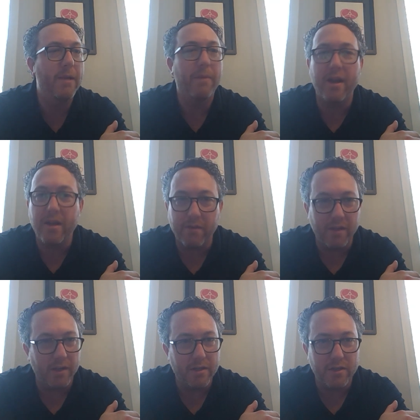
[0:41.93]
but I never
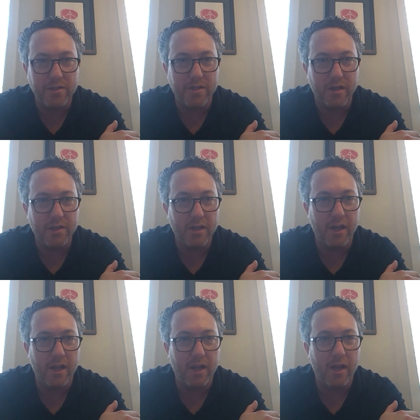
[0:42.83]
think a dish is done. Uh,
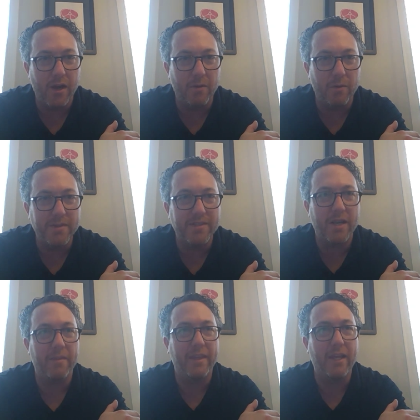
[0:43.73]
uh, once it's
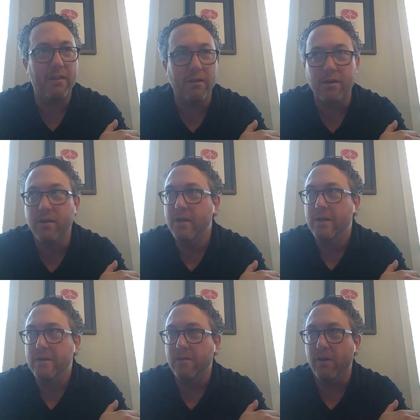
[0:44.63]
out in the ether,
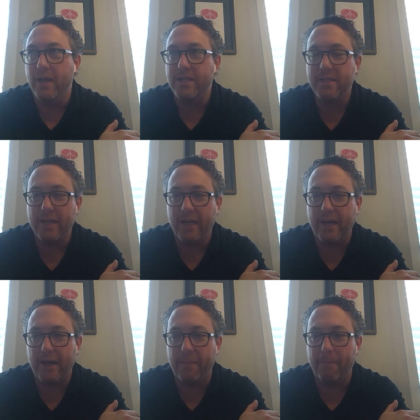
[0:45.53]
right?
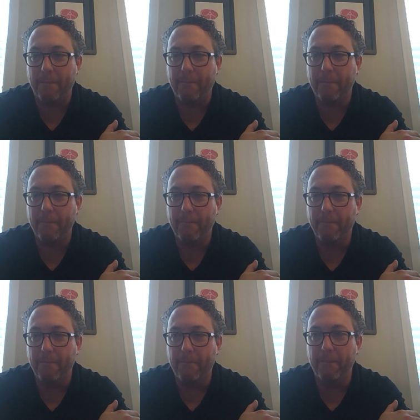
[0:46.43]
Um,
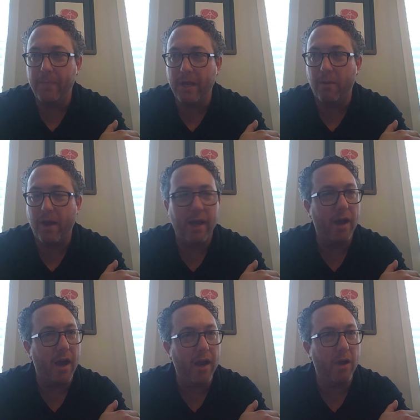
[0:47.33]
you know,
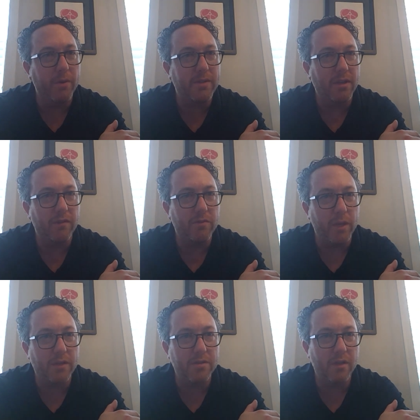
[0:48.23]
I, I always think of
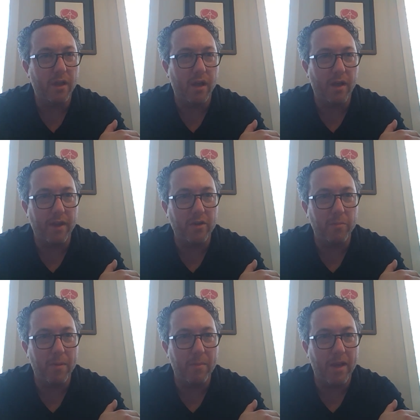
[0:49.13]
tweaks uh, that
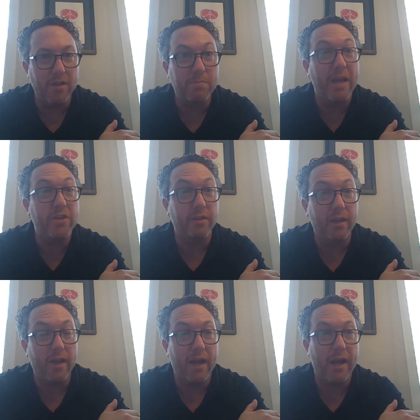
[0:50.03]
could be made,
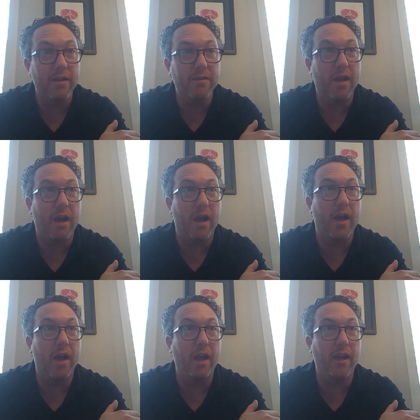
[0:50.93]
especially as
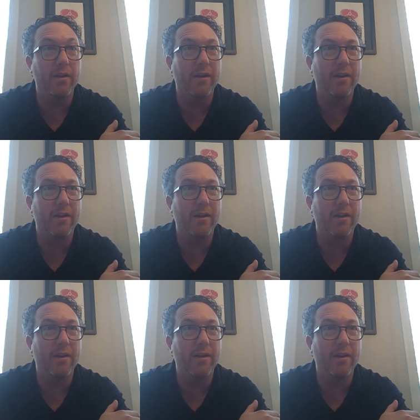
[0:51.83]
I